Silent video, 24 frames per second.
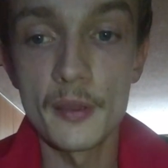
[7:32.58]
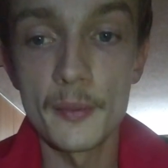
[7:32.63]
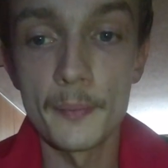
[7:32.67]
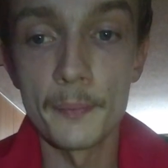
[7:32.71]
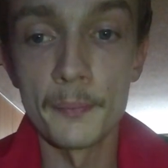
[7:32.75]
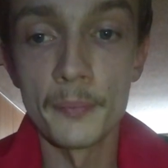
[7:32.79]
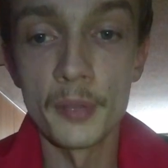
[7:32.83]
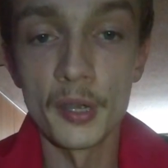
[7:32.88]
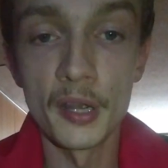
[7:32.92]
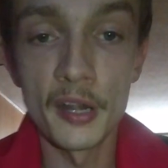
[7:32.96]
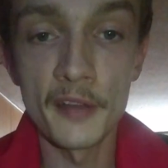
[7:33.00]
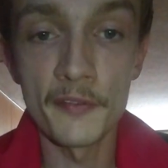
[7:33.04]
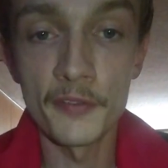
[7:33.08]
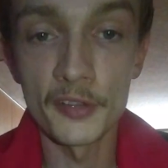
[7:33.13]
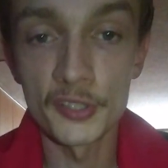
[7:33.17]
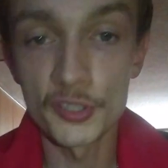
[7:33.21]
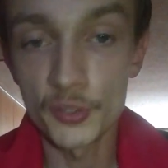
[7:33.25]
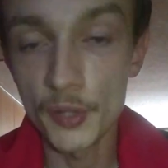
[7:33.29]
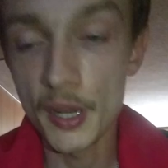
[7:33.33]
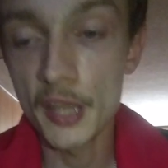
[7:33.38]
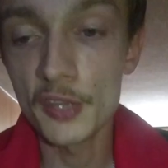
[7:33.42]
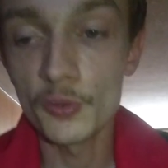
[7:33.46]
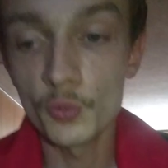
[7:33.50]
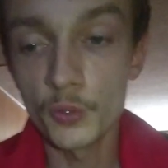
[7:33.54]
But if a
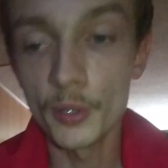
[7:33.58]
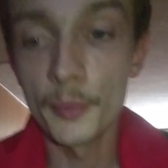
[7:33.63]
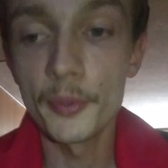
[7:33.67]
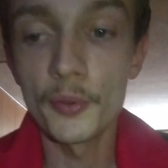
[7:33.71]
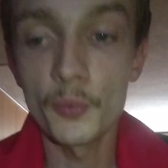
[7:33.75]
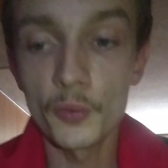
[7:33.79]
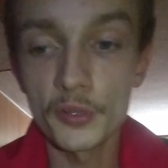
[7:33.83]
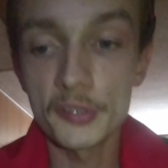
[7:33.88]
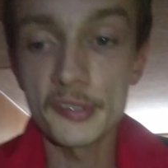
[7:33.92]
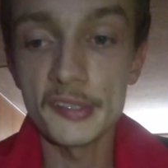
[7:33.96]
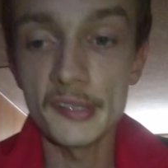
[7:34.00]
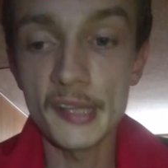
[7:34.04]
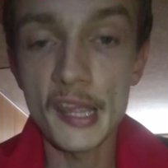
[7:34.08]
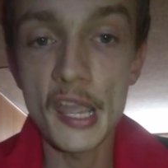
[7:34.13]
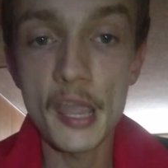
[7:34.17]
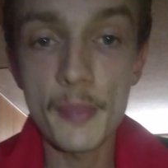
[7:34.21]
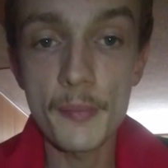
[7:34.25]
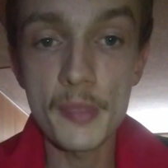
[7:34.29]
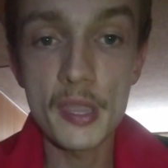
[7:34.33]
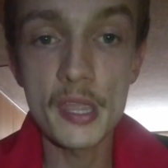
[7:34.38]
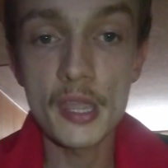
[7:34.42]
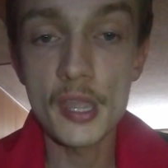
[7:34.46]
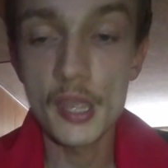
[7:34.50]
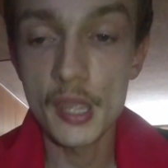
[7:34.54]
trans woman wants to date
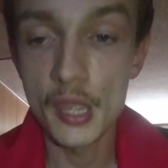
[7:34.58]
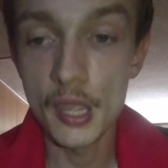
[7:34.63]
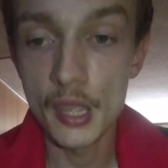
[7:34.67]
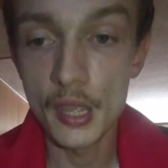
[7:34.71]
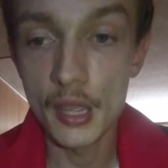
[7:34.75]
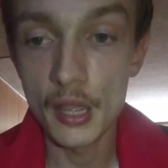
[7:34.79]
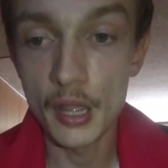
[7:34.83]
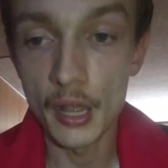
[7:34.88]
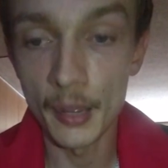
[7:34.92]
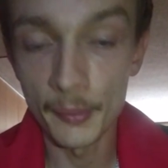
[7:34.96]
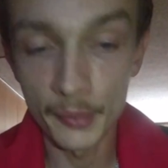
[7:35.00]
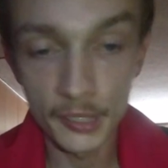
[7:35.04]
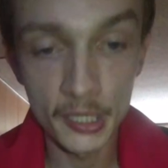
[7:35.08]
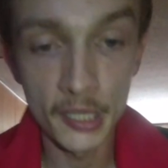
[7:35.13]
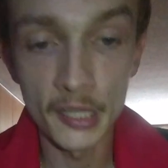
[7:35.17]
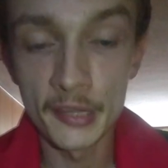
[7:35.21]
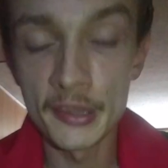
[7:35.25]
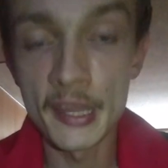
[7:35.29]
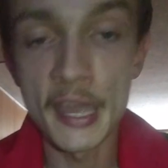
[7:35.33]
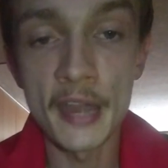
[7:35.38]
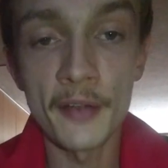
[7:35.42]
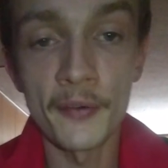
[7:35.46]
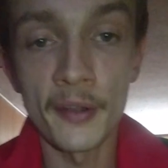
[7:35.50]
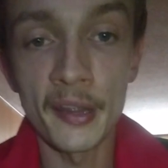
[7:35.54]
me, I'm cutting
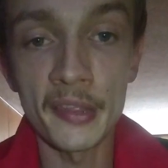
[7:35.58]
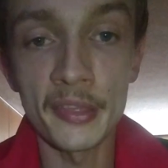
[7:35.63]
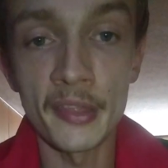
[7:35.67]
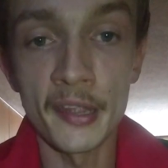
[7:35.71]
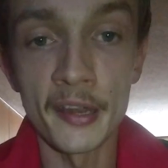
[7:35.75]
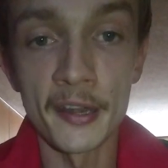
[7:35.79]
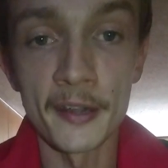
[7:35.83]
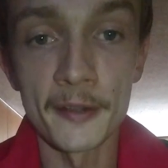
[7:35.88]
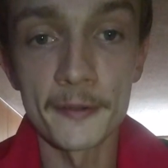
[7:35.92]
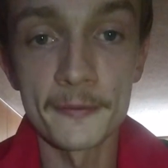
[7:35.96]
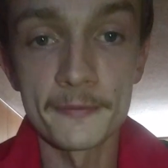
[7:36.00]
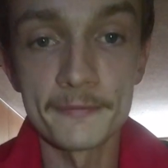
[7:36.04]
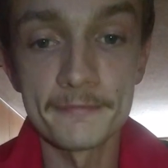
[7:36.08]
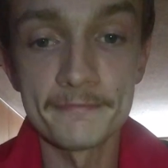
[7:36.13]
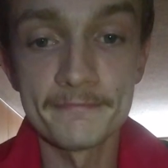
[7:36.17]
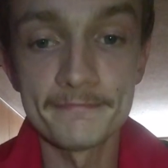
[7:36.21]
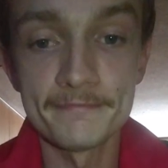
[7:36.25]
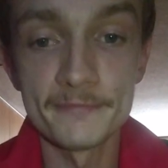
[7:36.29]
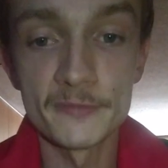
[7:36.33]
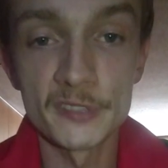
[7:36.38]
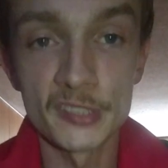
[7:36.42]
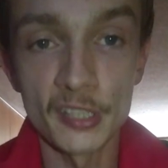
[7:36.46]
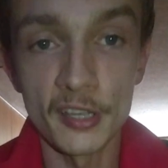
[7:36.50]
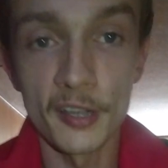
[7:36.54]
that right there.
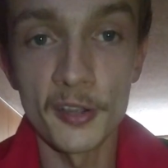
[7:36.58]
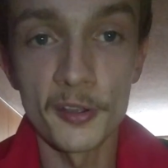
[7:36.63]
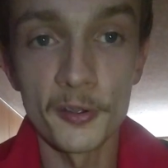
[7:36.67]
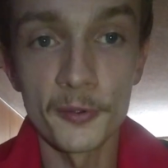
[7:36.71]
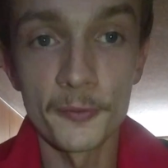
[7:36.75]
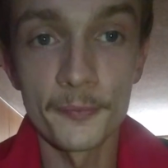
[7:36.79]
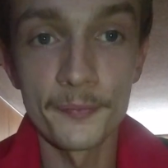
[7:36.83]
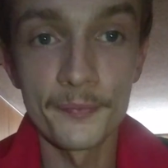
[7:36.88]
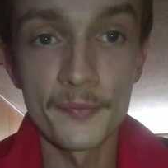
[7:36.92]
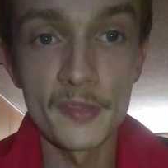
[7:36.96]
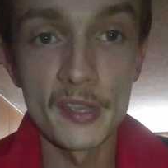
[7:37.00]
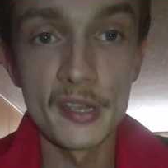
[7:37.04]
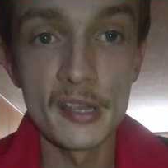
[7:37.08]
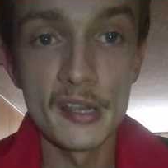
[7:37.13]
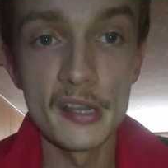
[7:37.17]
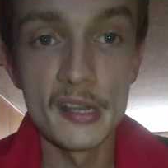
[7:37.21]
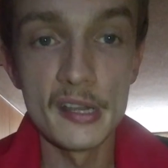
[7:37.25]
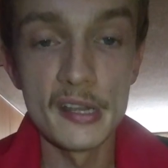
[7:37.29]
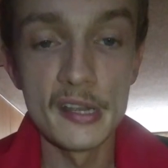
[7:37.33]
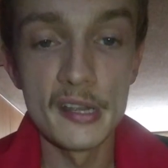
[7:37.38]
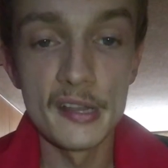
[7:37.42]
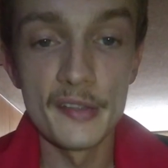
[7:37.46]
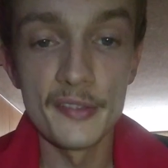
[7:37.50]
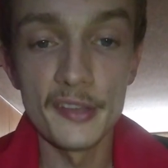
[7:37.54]
So,
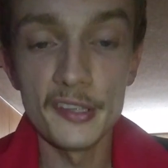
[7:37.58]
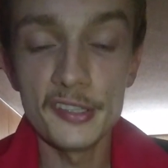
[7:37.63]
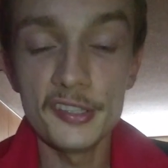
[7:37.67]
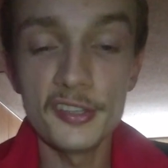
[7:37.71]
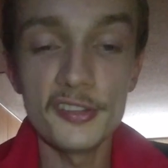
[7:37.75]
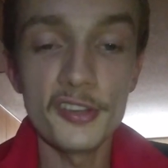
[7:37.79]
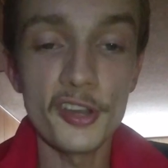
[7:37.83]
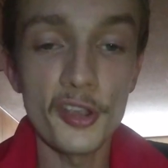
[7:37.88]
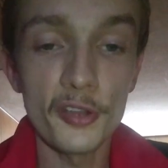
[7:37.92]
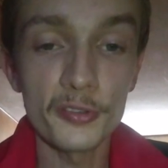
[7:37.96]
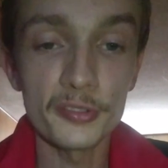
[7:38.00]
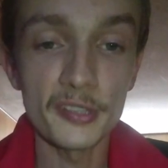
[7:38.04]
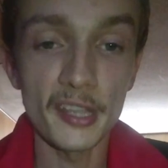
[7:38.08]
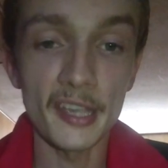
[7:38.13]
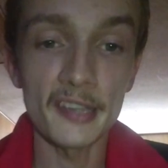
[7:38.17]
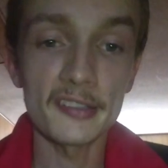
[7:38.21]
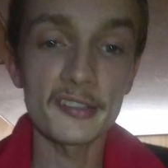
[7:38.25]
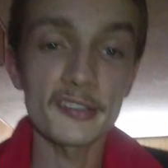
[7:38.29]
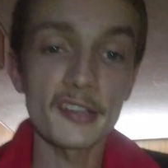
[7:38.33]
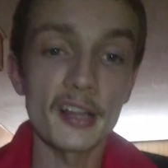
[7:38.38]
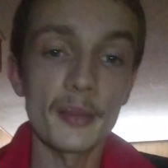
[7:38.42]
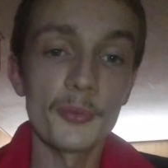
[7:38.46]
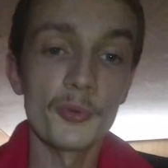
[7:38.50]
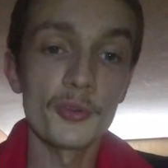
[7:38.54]
this is Yos,
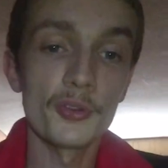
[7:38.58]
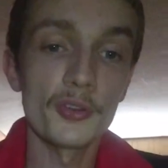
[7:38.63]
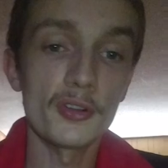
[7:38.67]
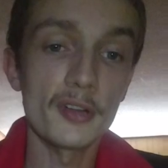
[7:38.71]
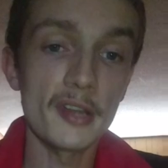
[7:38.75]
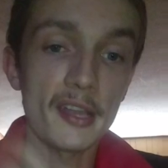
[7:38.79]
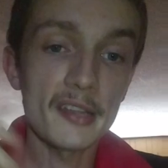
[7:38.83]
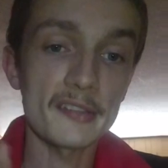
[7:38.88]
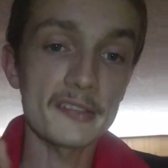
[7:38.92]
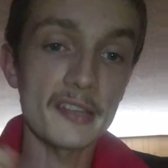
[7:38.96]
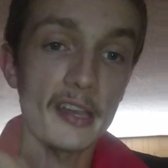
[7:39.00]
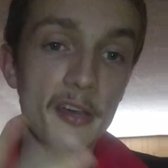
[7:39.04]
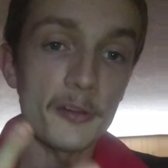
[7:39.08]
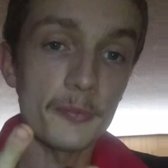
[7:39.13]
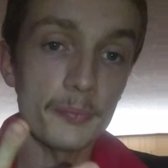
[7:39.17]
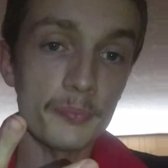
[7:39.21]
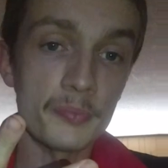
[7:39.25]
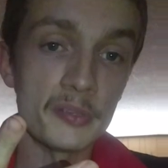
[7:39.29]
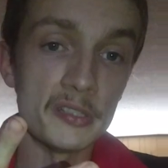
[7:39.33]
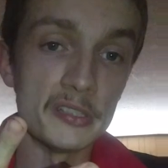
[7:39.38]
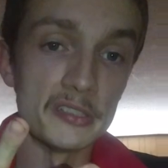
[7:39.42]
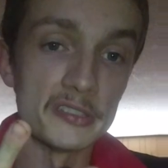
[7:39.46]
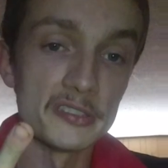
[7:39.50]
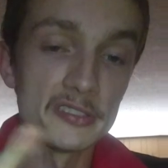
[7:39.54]
Claymore Lord X out.
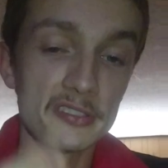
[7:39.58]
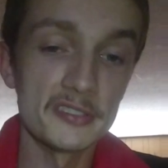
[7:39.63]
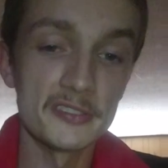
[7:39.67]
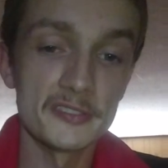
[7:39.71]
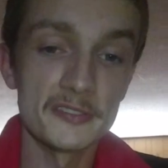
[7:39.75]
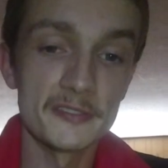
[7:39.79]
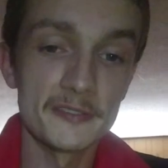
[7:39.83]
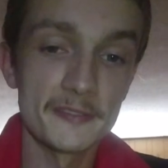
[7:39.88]
Peace.